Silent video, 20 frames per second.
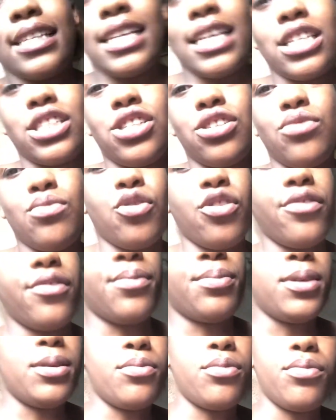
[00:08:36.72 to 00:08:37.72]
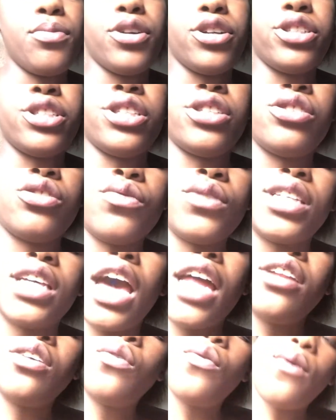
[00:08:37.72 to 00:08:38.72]
said, she's more of a people person. So it was
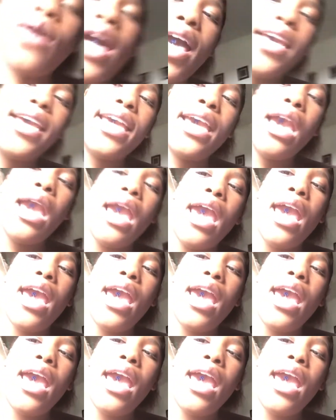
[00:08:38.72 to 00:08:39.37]
kind of quiet,